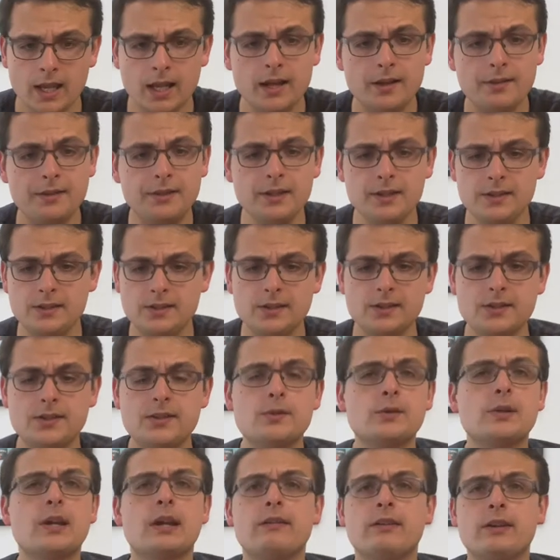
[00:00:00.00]
This I
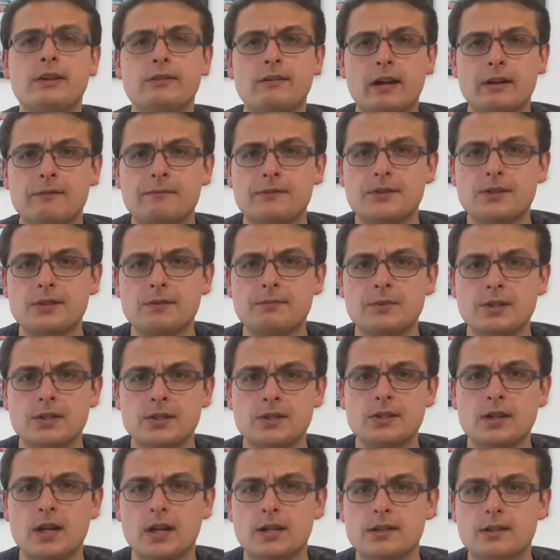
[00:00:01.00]
still carry around for some
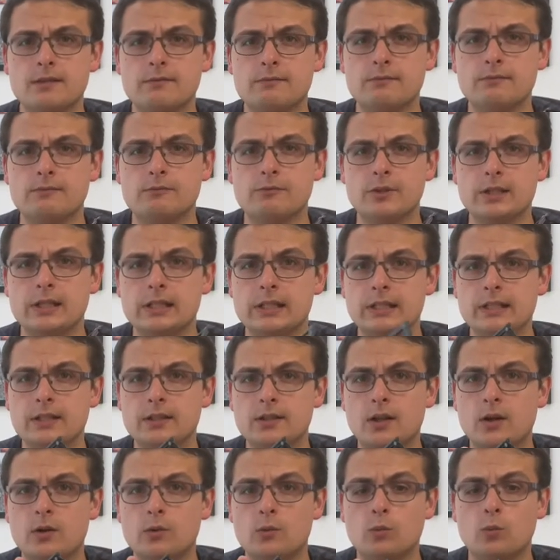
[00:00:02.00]
reason. I don't really
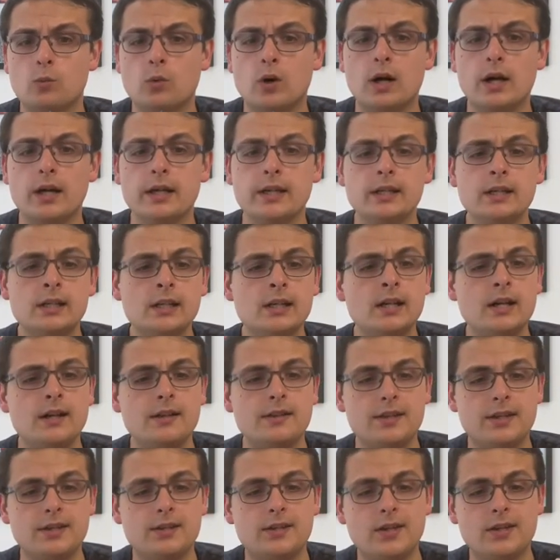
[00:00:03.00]
know why.
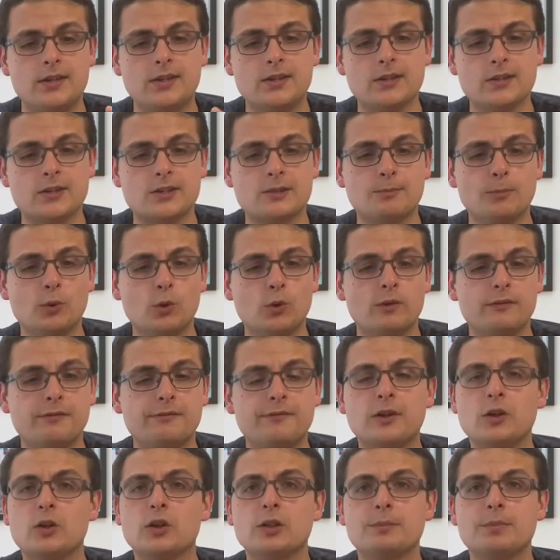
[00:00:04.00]
This is a small
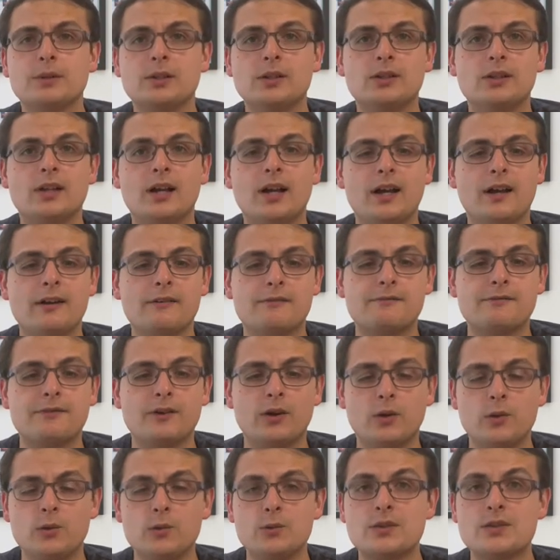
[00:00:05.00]
foldable
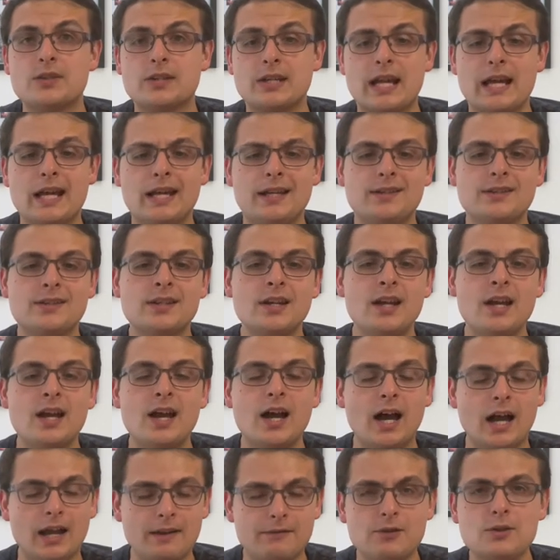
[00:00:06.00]
phone stand.
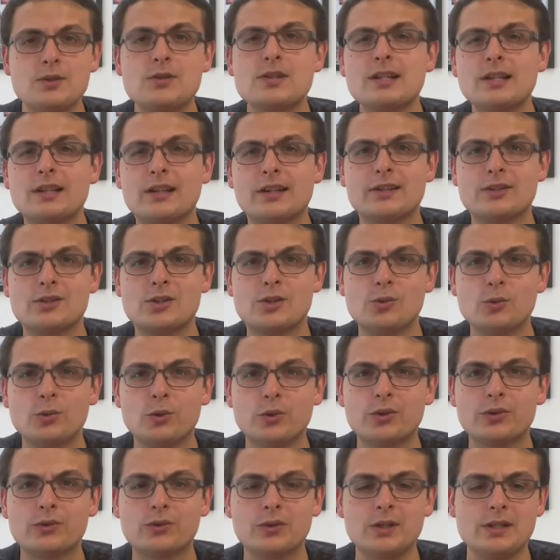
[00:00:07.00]
I've used it like 2
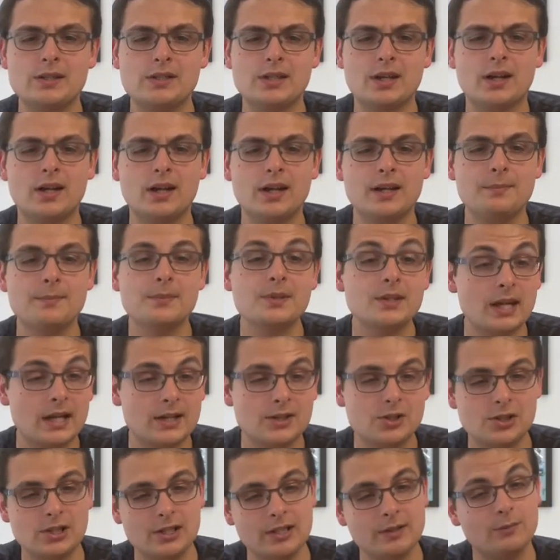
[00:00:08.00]
or 3 times.
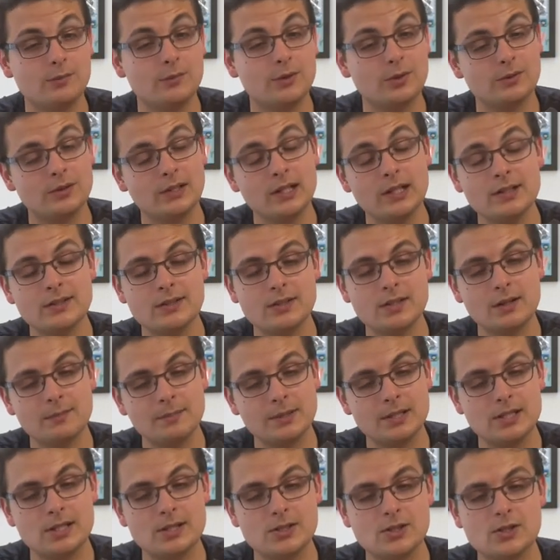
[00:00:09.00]
Actually, the last time
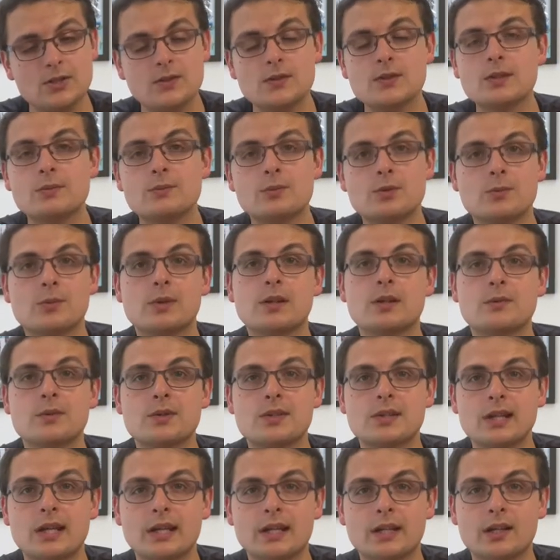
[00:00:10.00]
I did use it was when I was
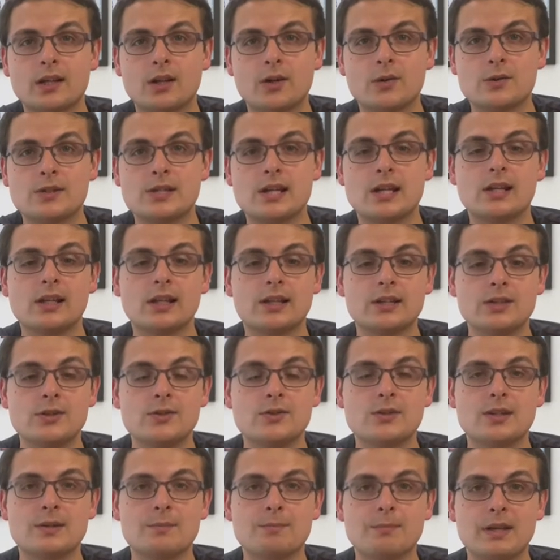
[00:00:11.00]
staying in a hotel. I
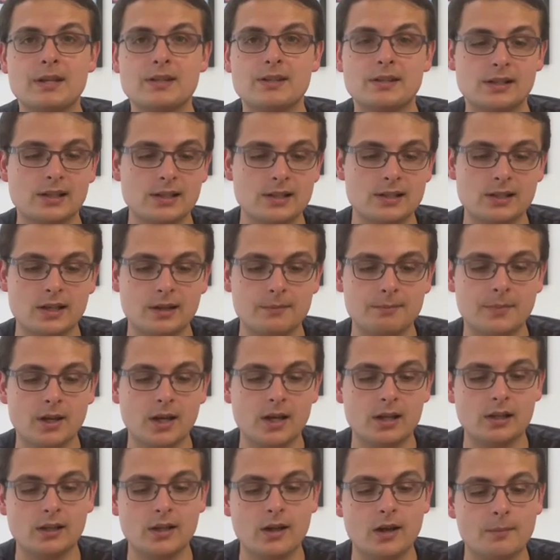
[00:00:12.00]
used it basically as like my
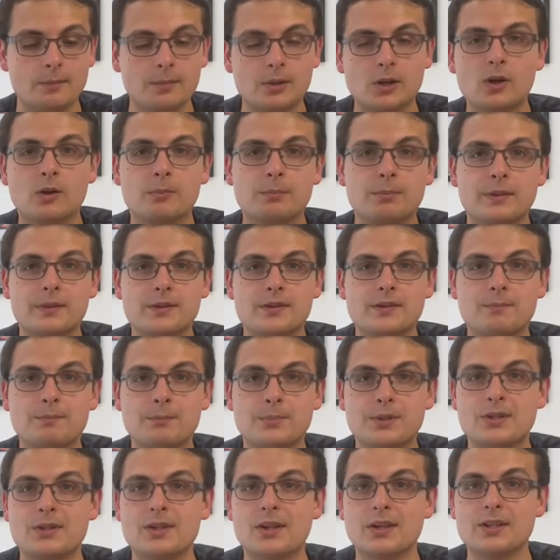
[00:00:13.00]
alarm clock
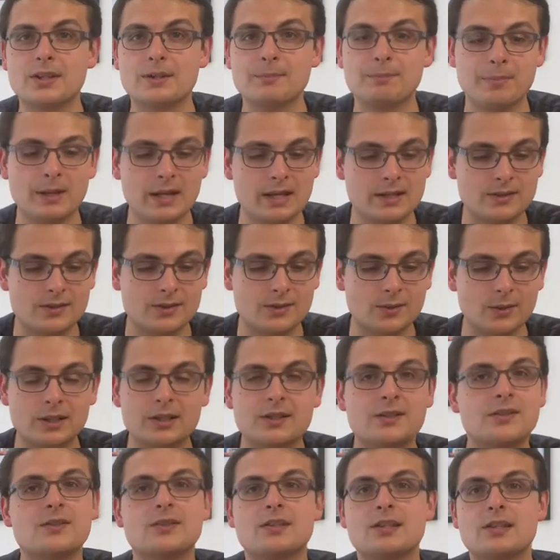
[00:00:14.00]
beside the bed so I
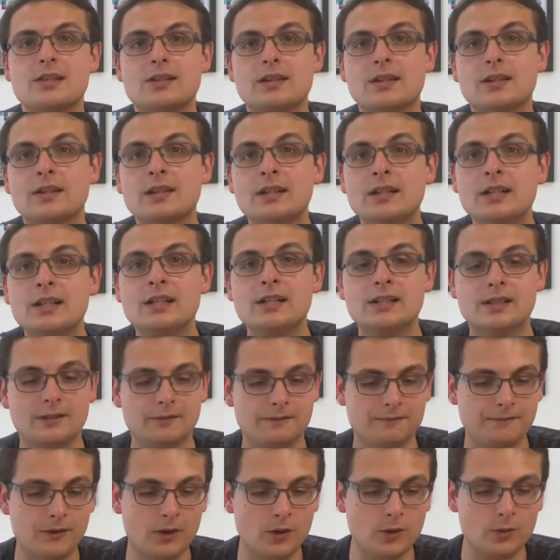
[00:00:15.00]
could see the
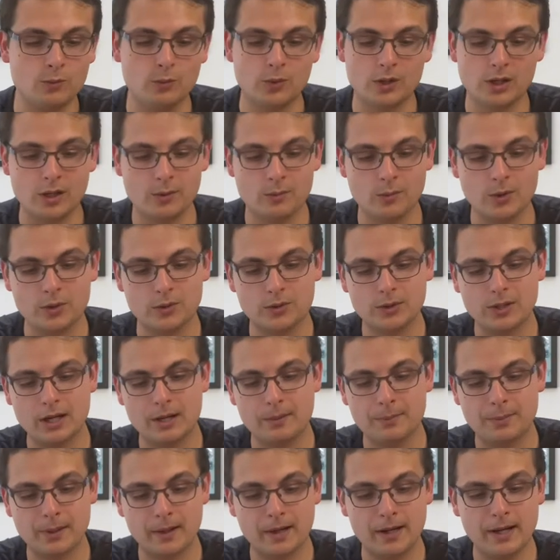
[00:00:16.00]
phone when I woke
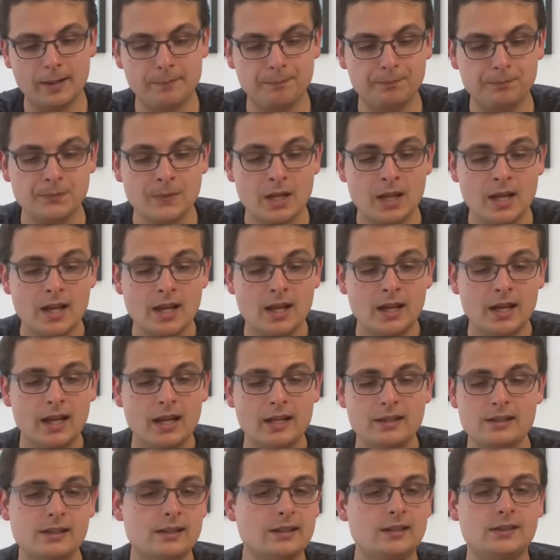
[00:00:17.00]
up.
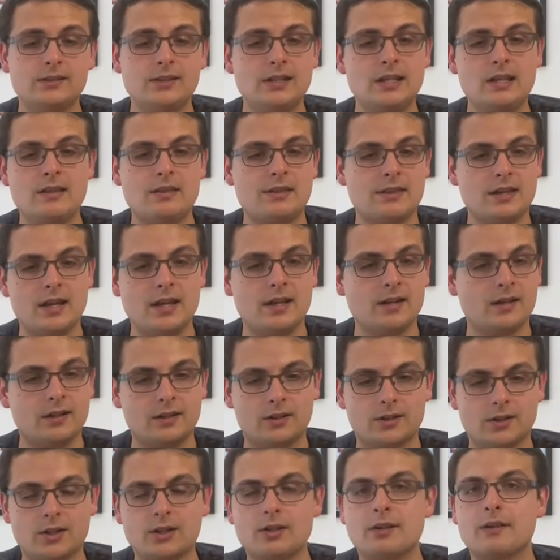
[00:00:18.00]
It's a little neat thing. I
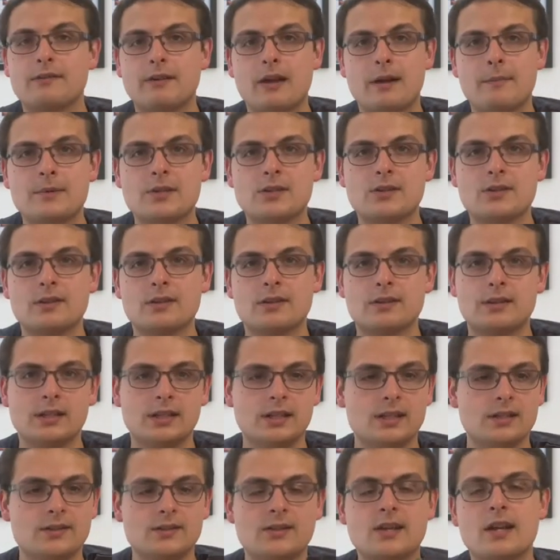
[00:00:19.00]
got it off Amazon, I
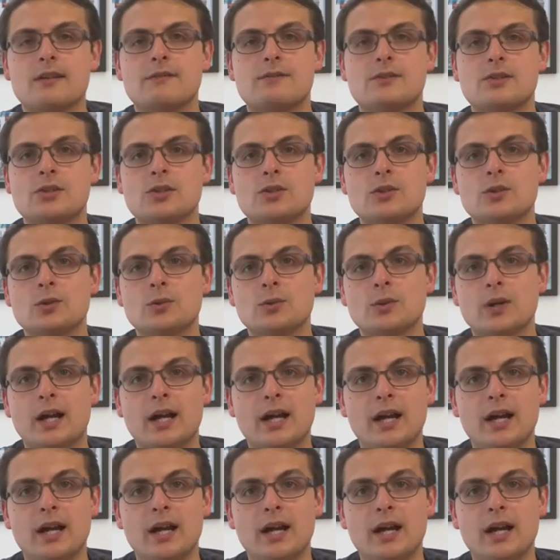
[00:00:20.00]
think, in a set of two.